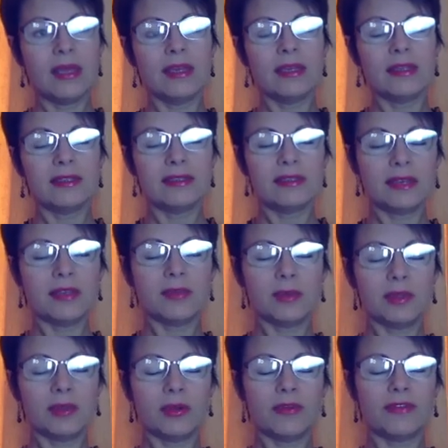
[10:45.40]
Sit
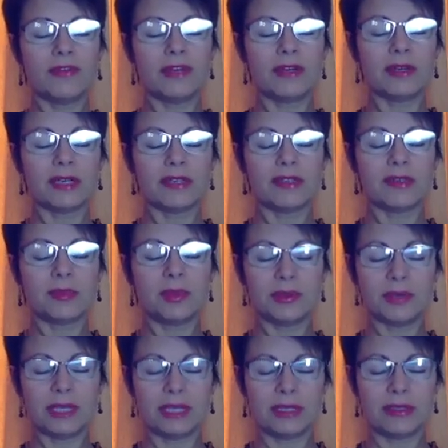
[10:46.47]
with your fear,
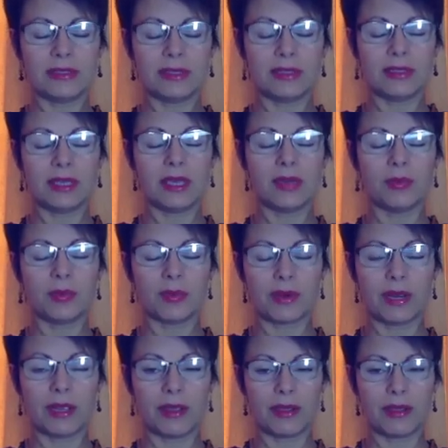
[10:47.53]
experience it, and
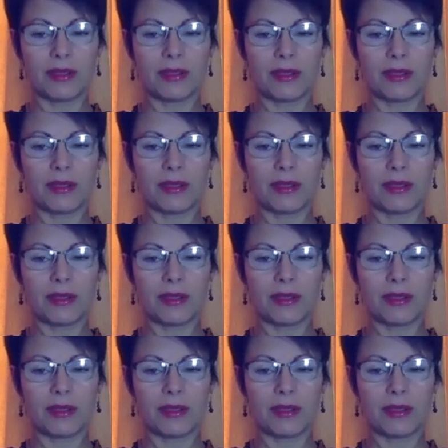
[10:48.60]
breathe.